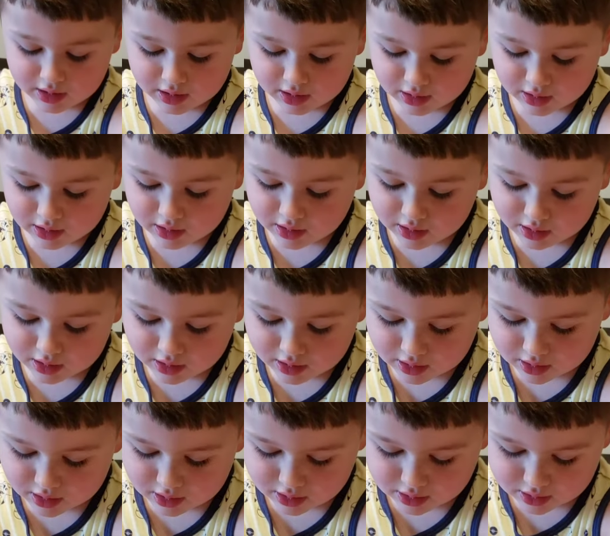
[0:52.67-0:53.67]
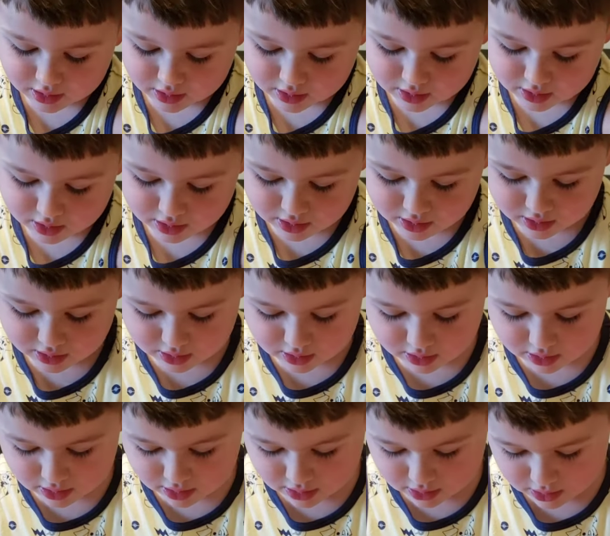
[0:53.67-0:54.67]

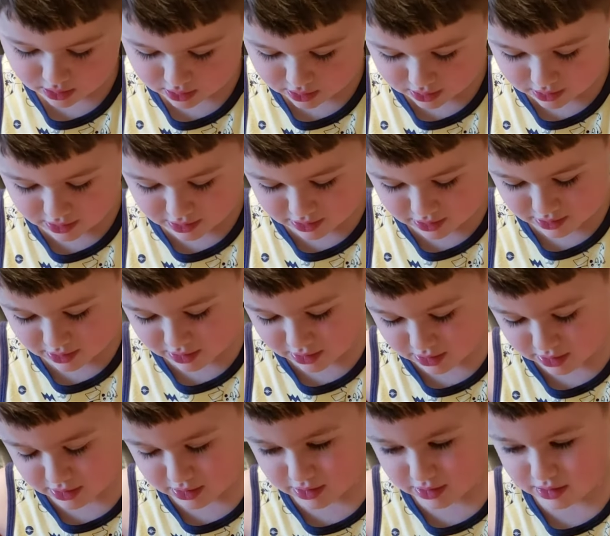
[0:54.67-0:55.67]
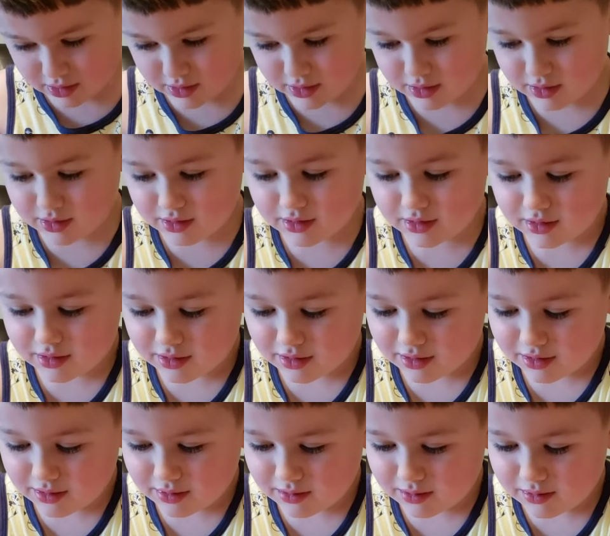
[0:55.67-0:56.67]

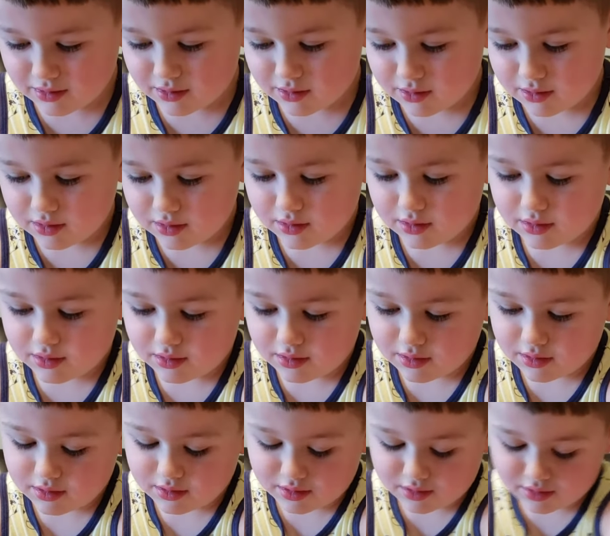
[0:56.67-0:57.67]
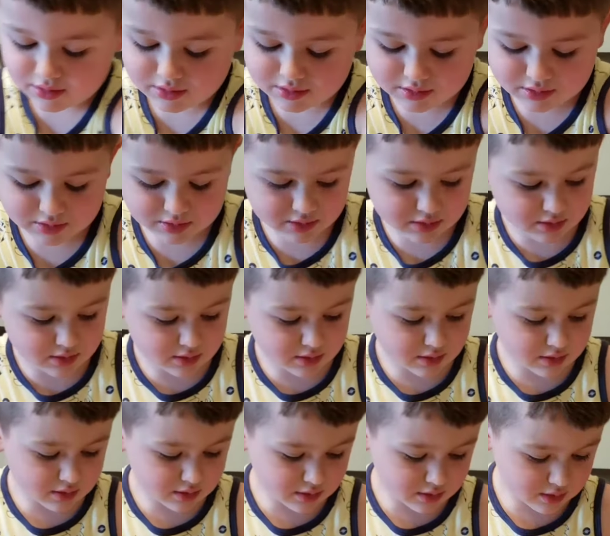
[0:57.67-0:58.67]

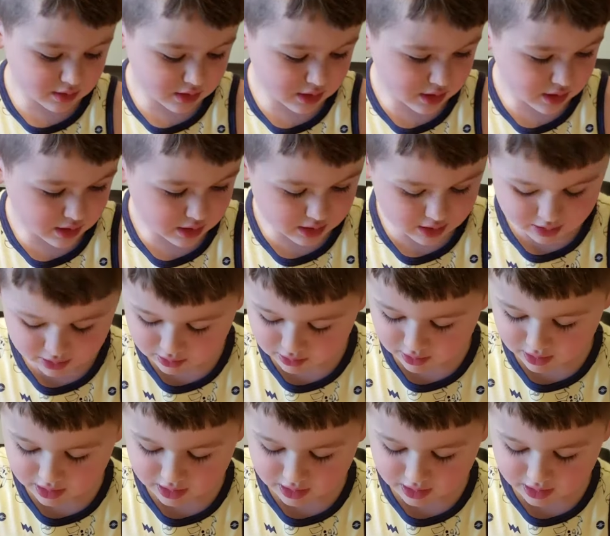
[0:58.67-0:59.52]
No one is speaking in this clip.